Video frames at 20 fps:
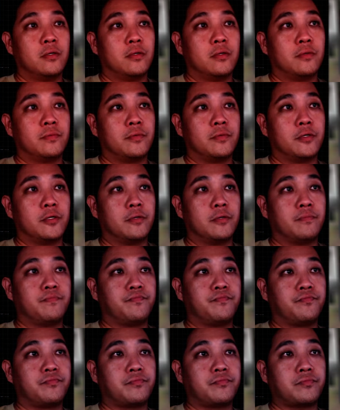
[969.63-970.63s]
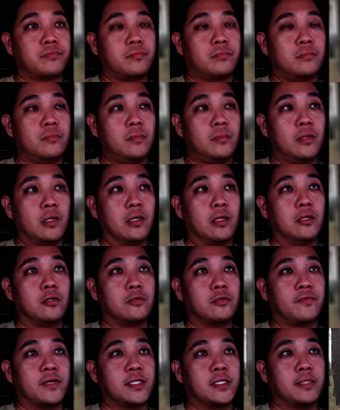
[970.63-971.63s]
It looks
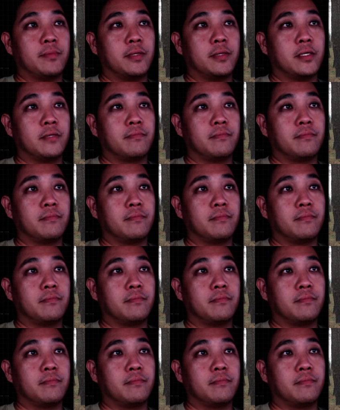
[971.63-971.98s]
very similar.